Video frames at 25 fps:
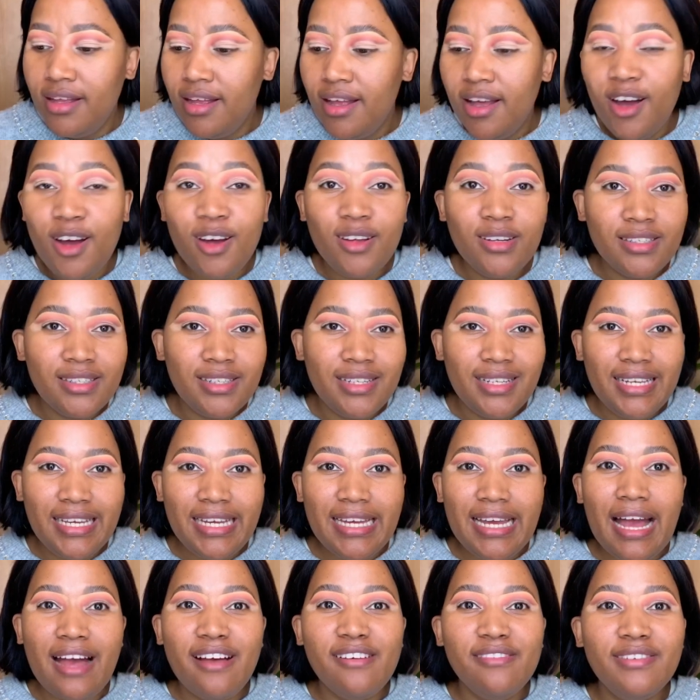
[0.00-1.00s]
Honestly,
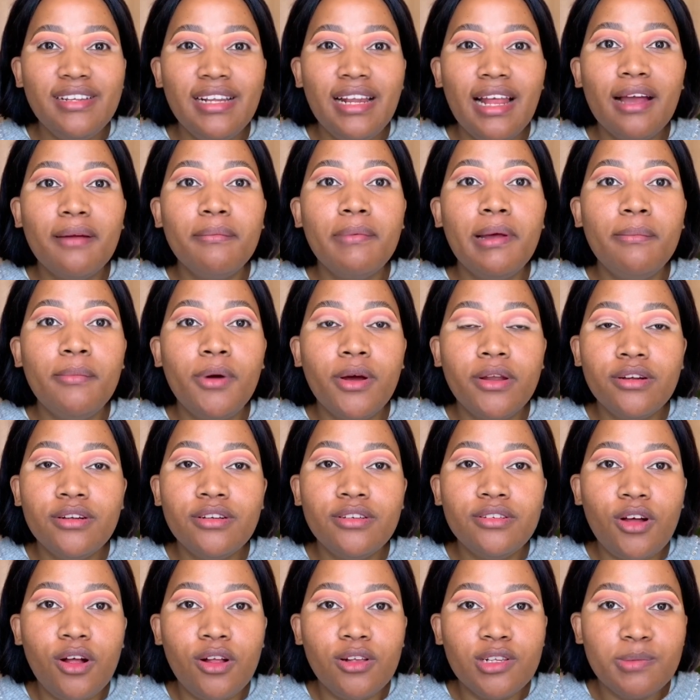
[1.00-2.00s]
I feel like my Modern
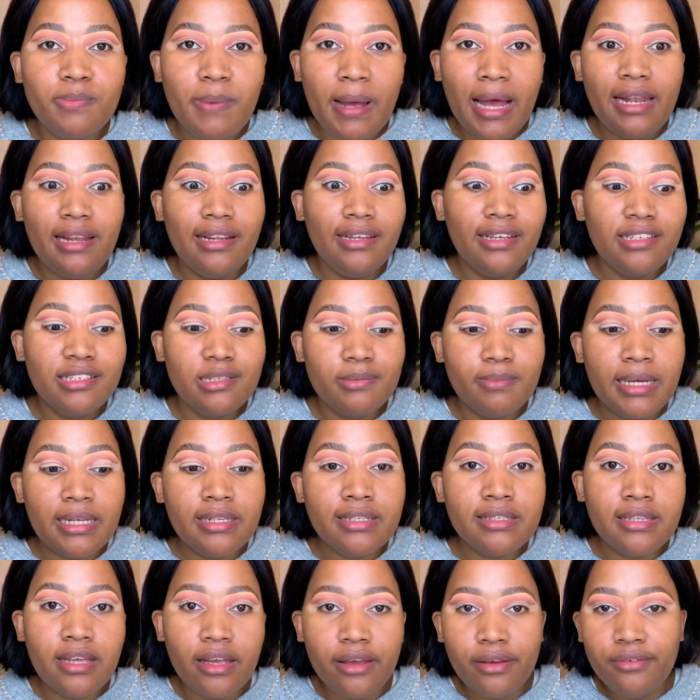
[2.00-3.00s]
Dolls palette is my
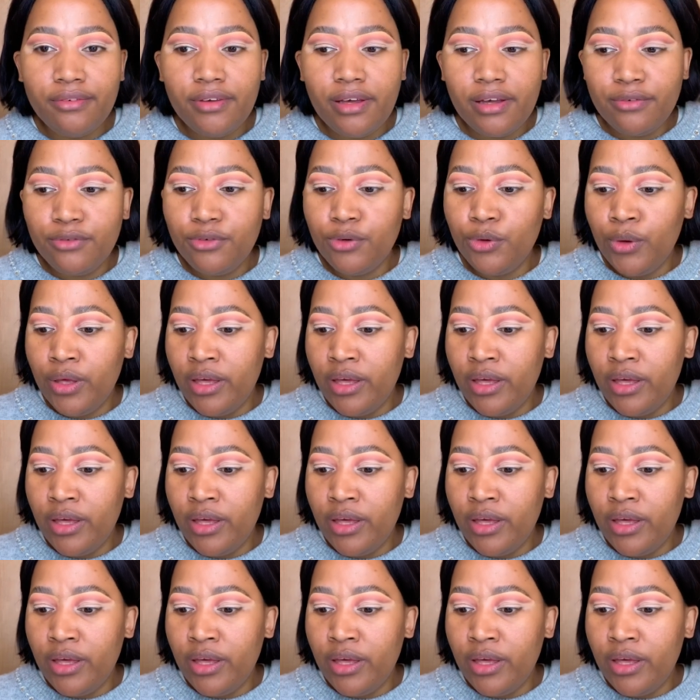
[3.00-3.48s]
savior for